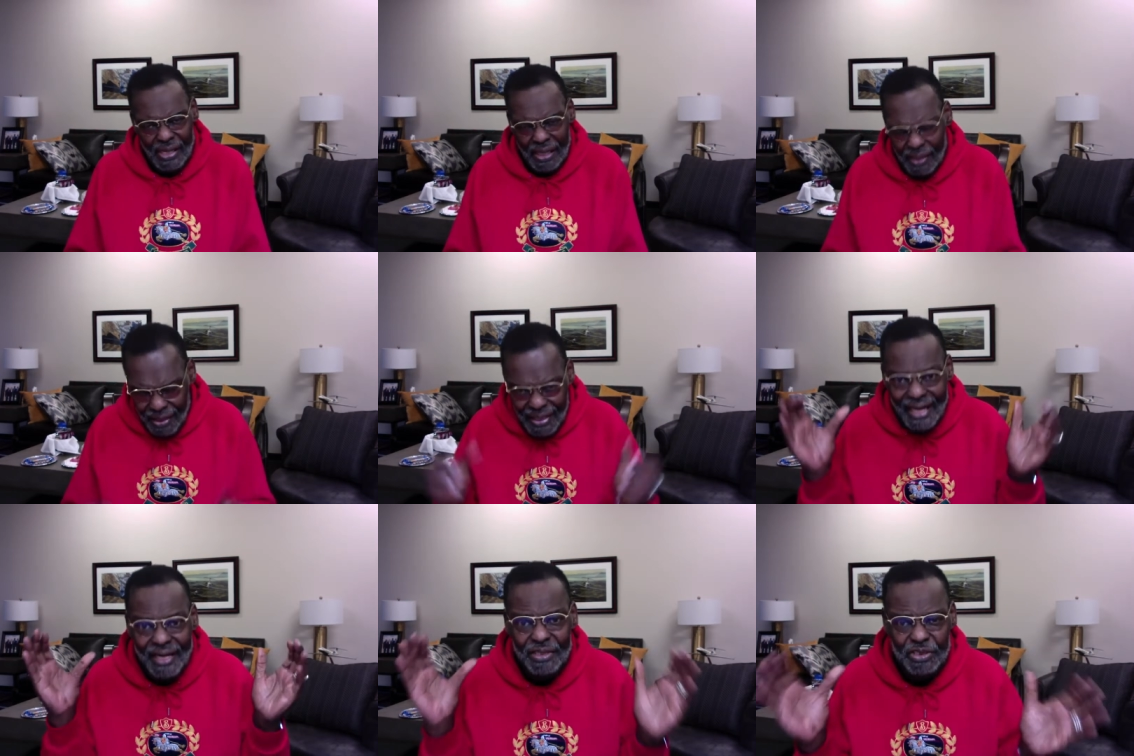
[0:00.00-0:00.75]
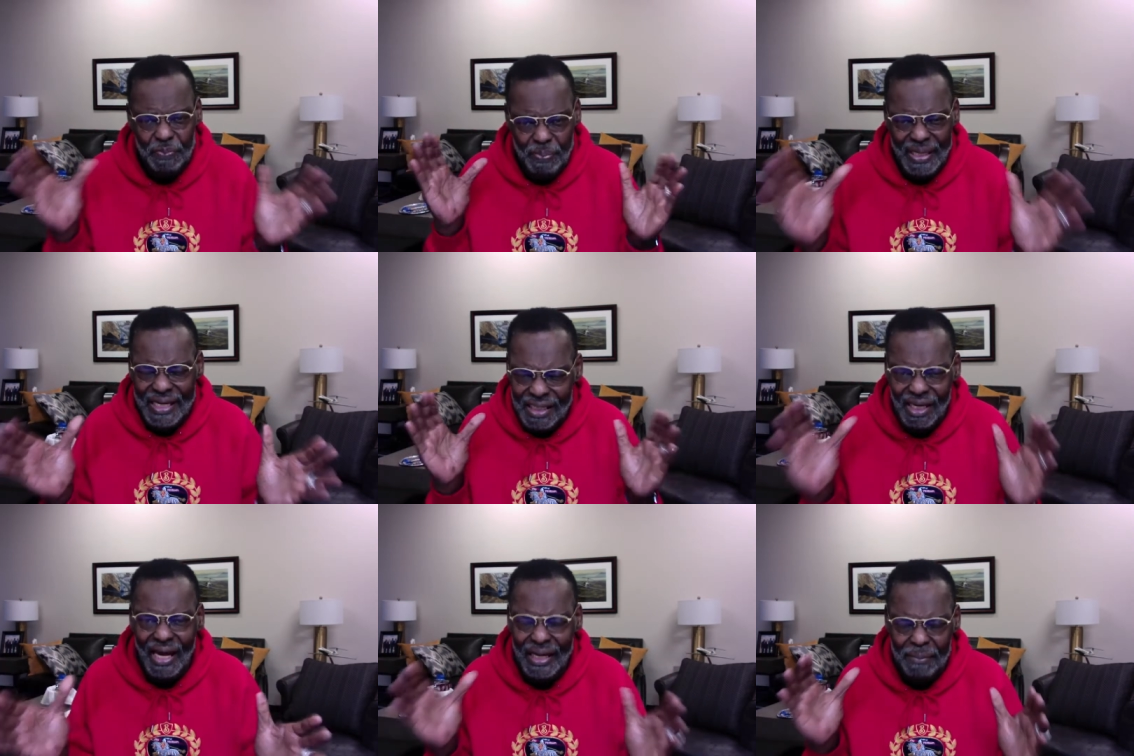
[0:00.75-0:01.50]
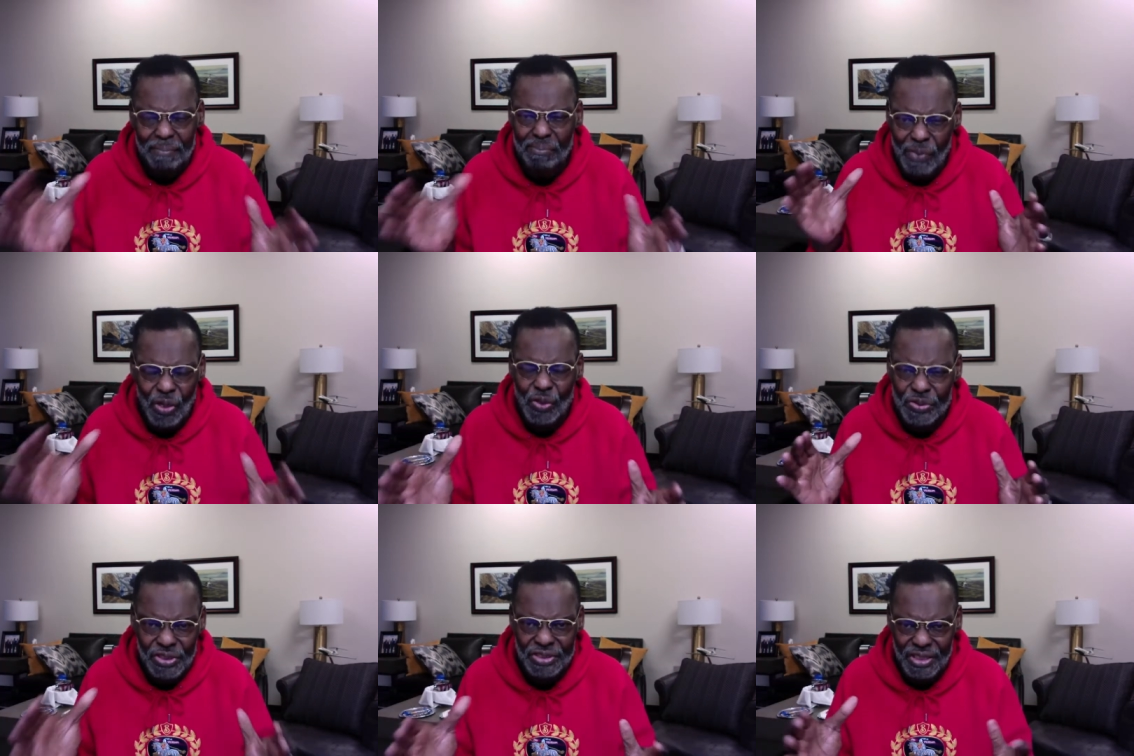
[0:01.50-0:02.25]
Let us be like
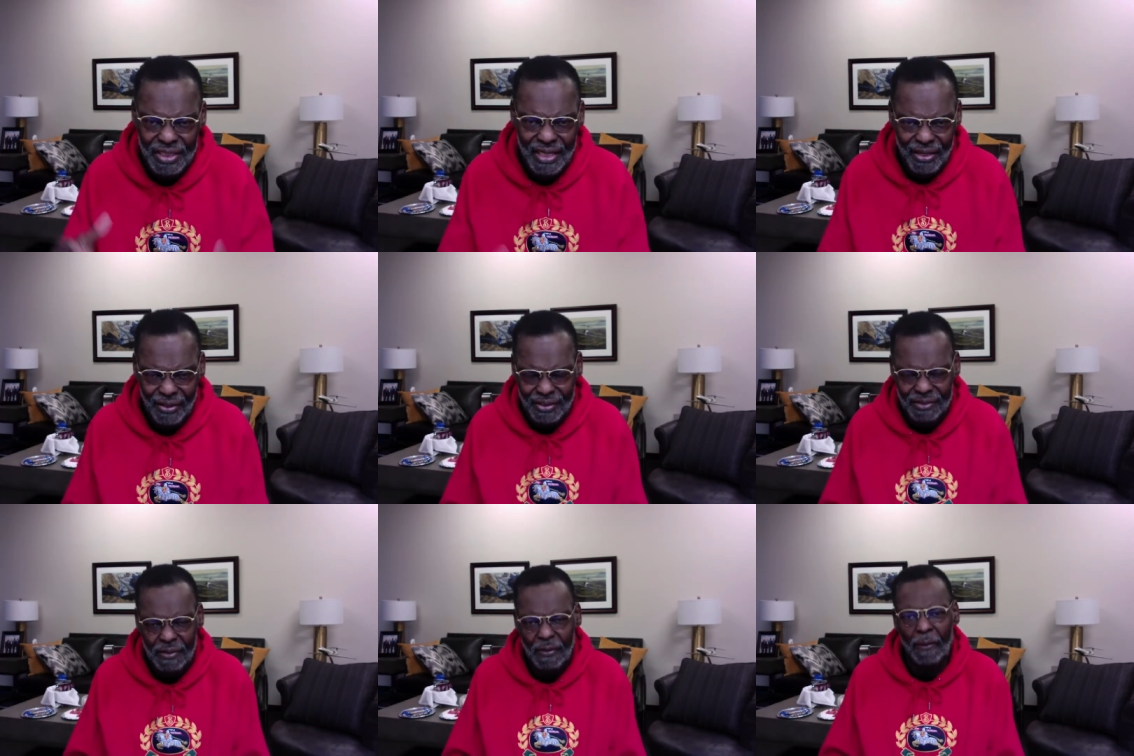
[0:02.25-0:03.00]
Moses and Aaron,